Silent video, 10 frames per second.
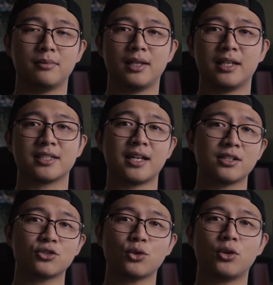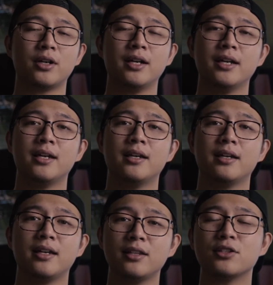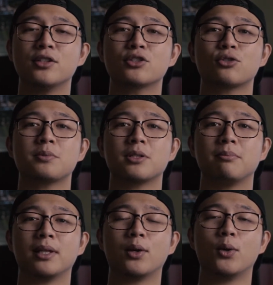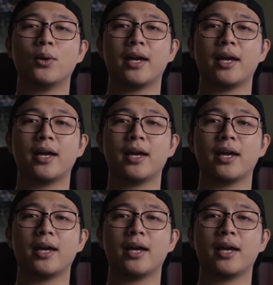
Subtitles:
Lazada store in the description below.